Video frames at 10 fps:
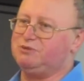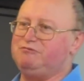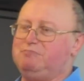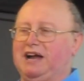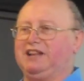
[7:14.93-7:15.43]

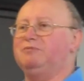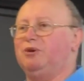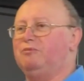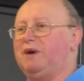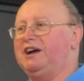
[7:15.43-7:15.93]
we've backed them
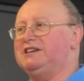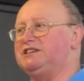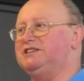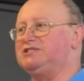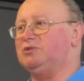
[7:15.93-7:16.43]
up by a
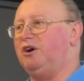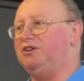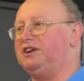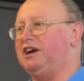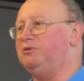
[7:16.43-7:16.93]
series of
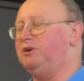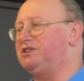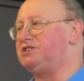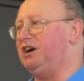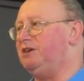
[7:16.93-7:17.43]
one-day
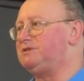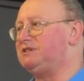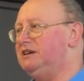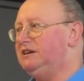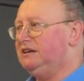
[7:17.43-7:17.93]
workshops,